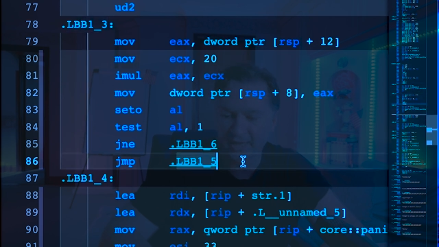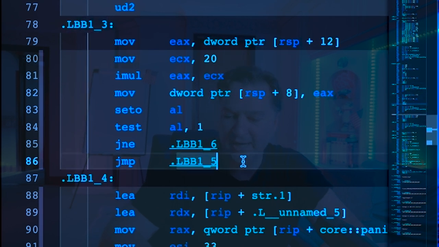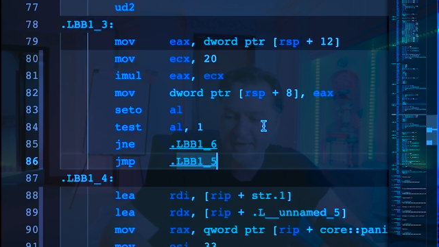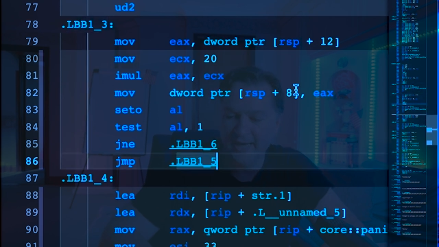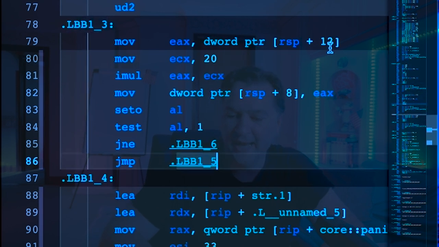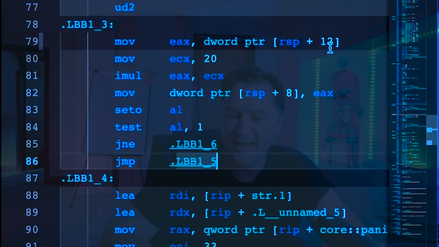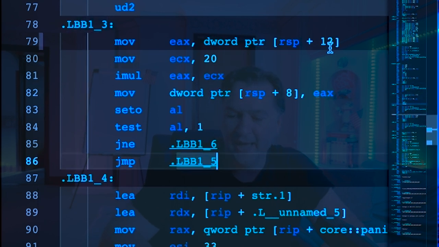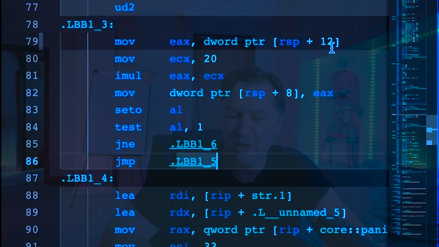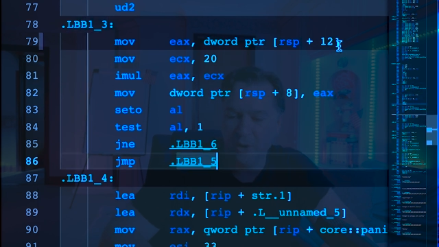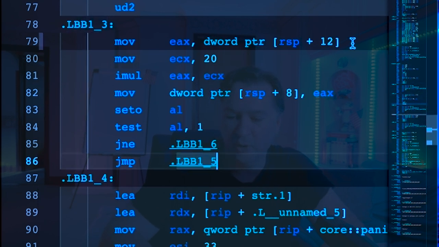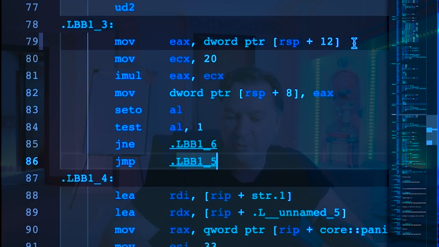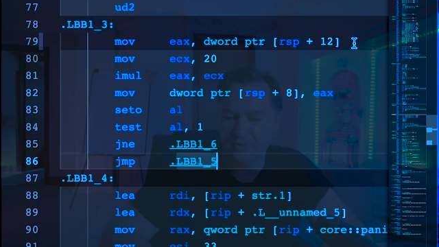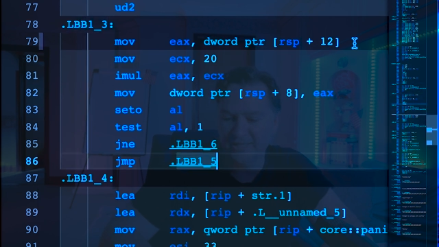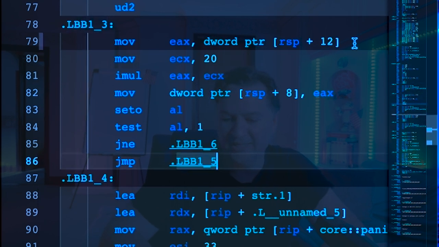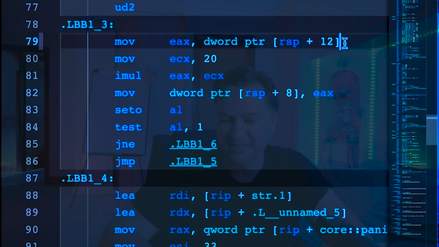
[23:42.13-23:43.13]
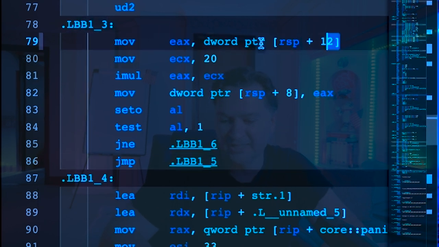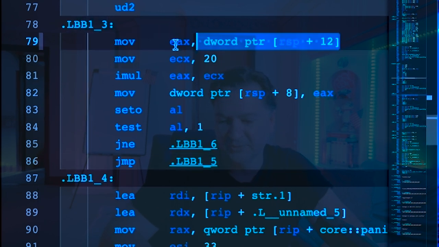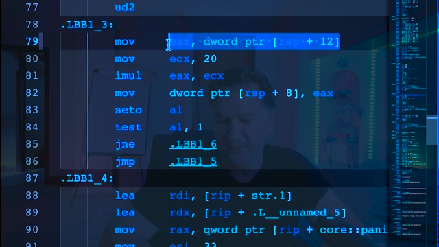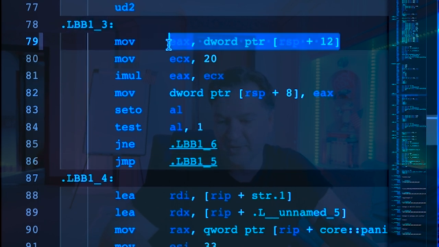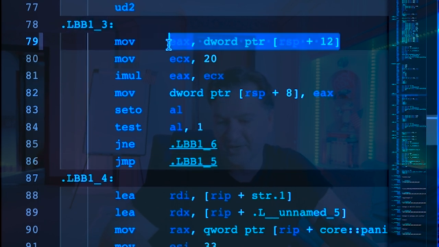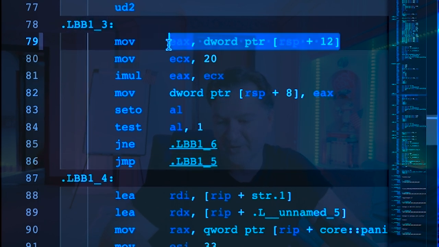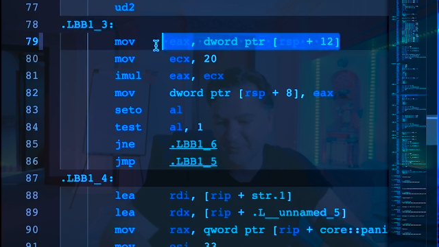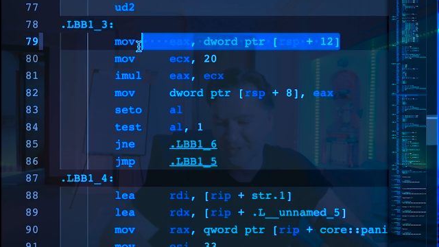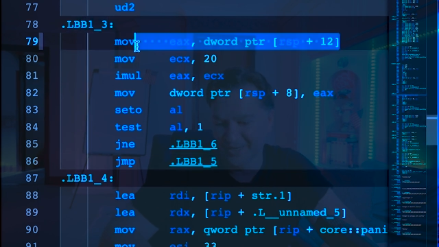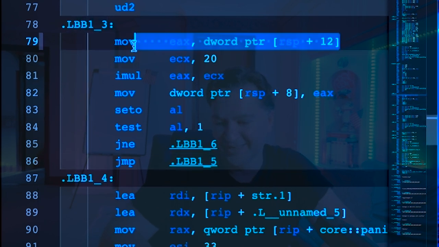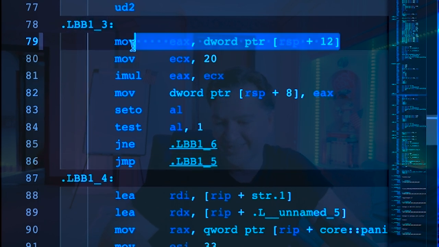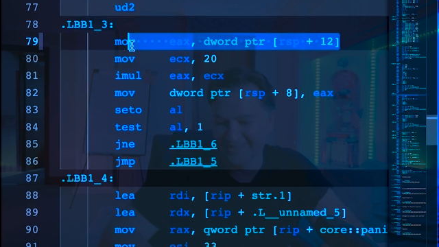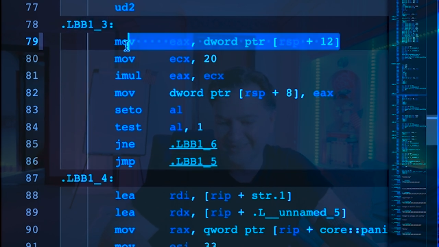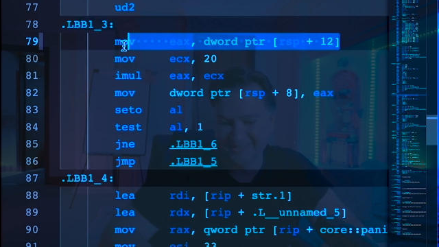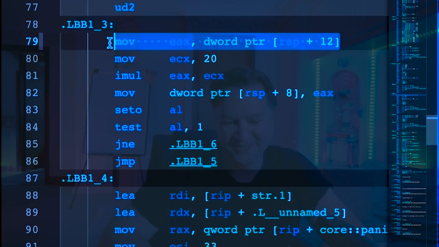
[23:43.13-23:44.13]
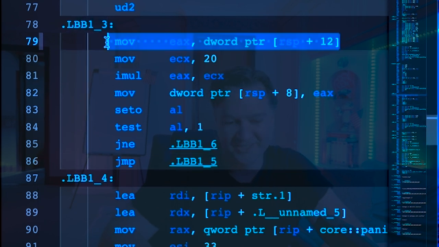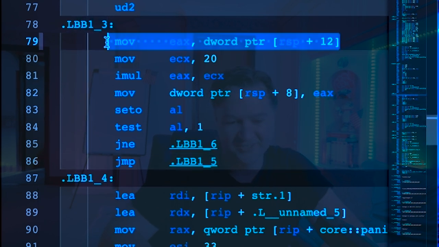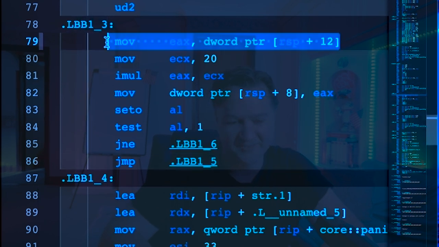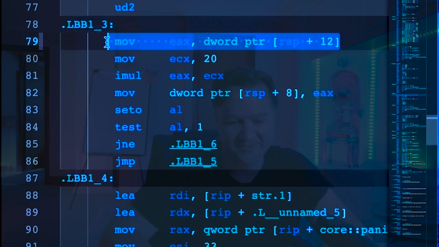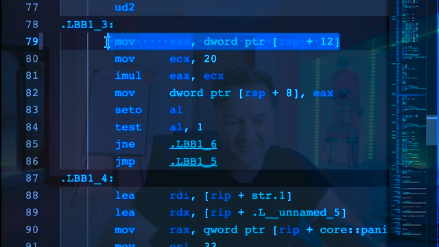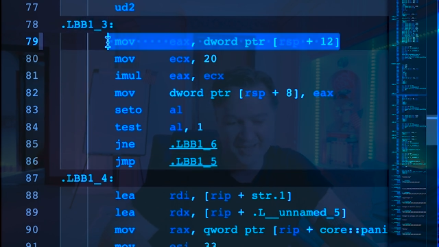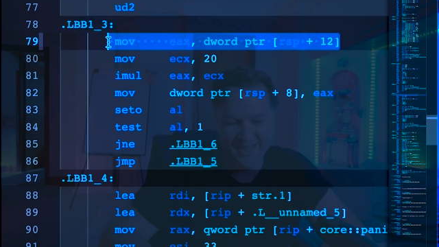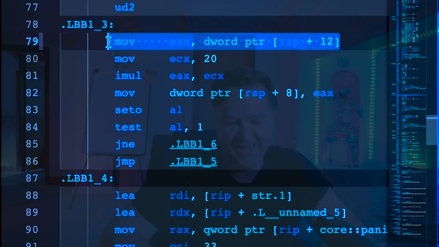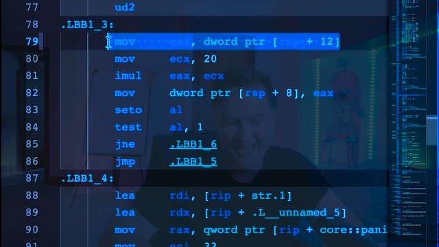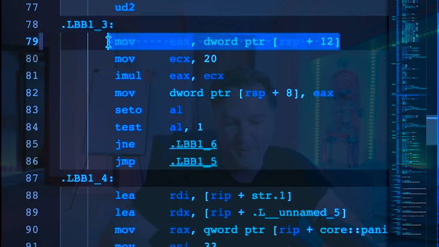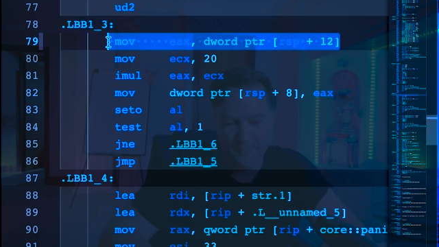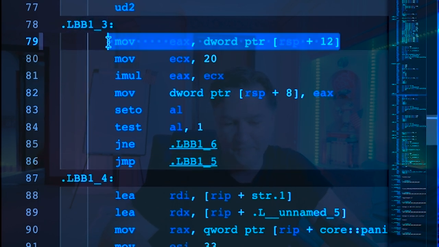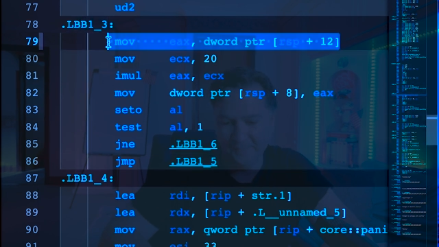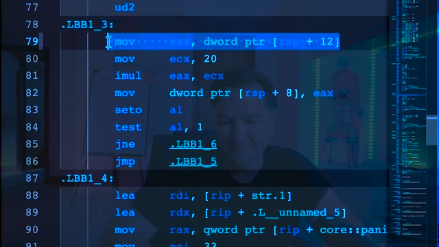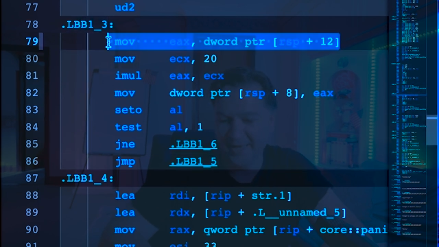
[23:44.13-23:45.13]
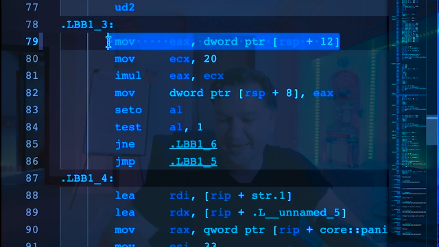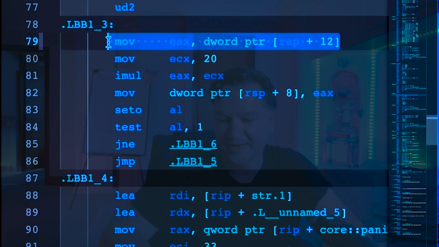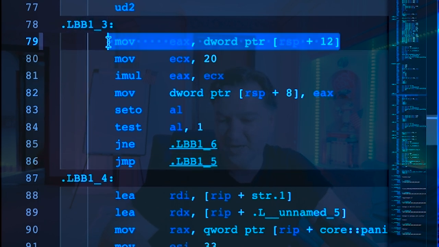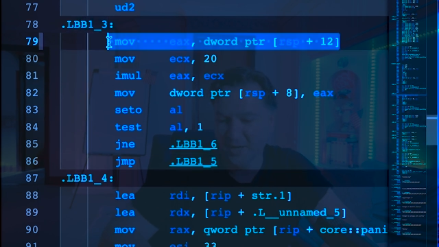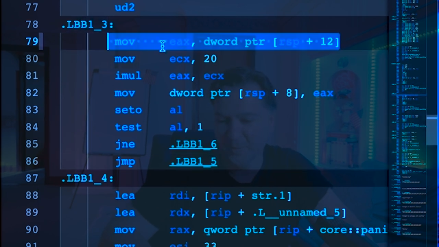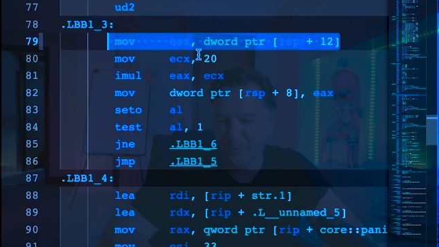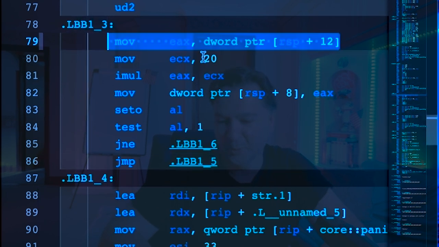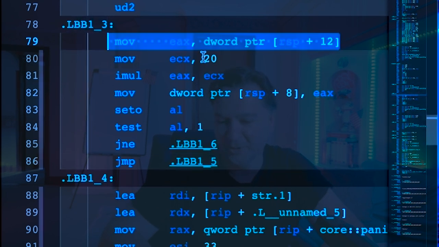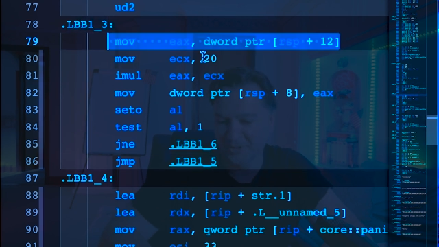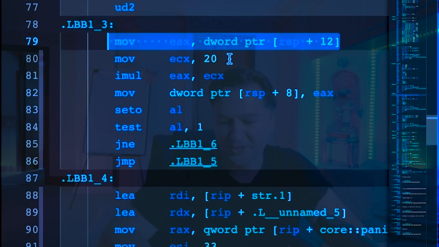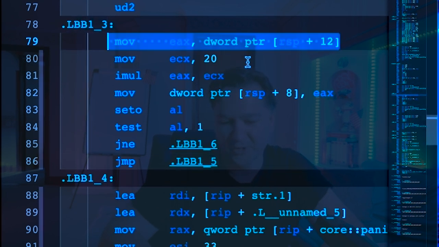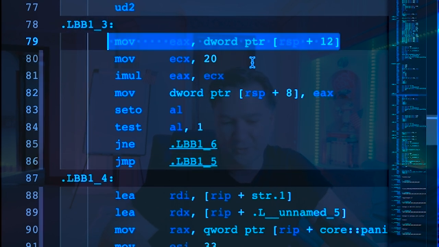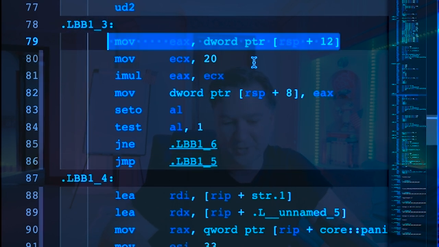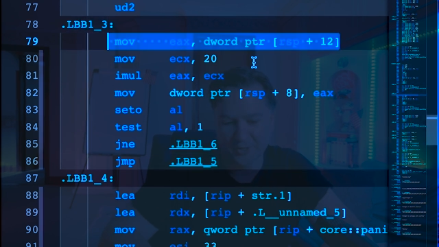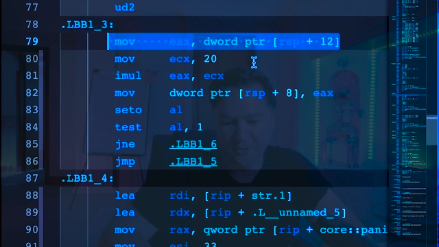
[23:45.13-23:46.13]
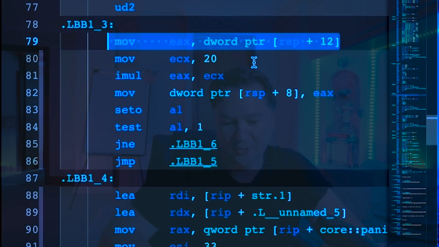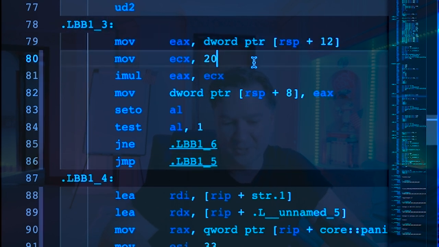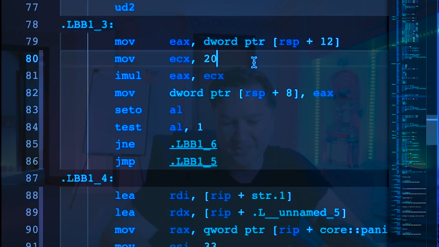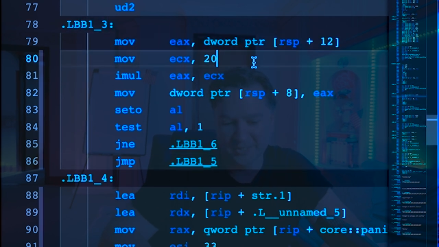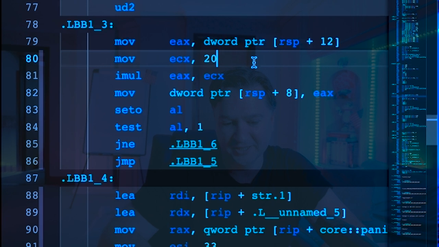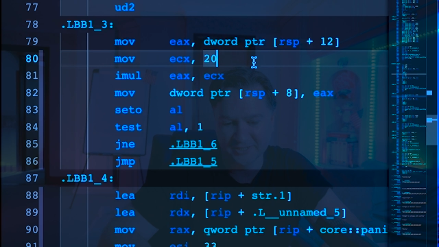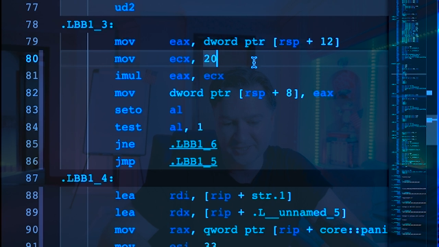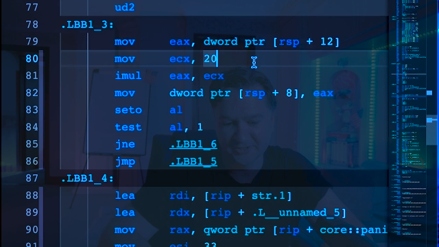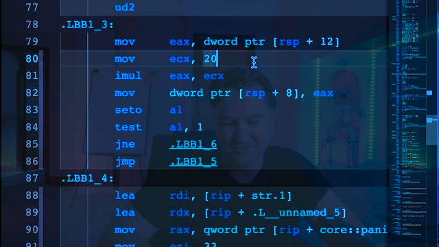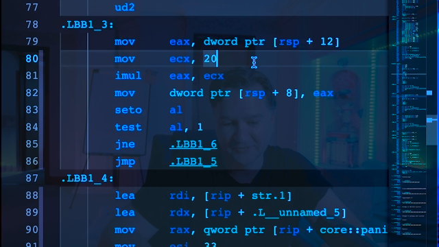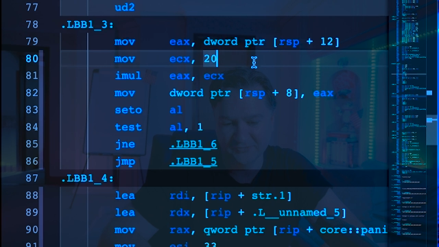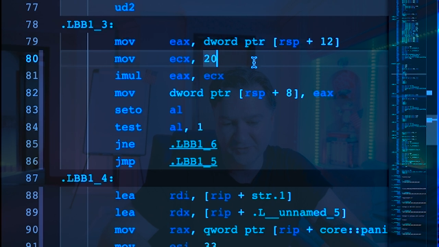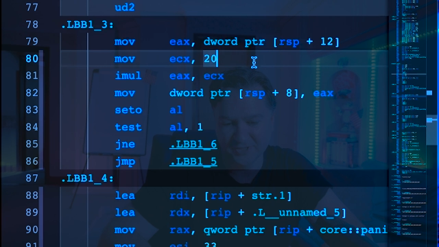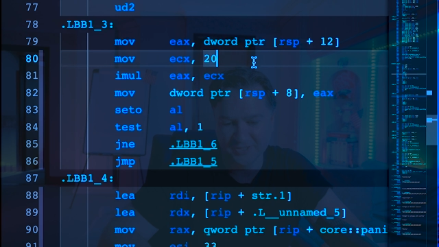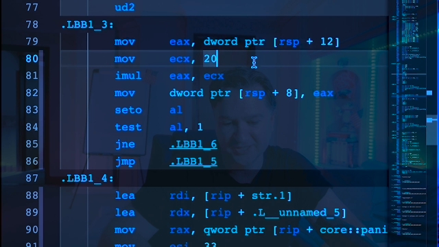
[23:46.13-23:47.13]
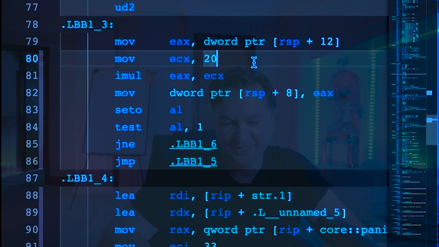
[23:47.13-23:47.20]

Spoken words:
[unreadable: no face in view]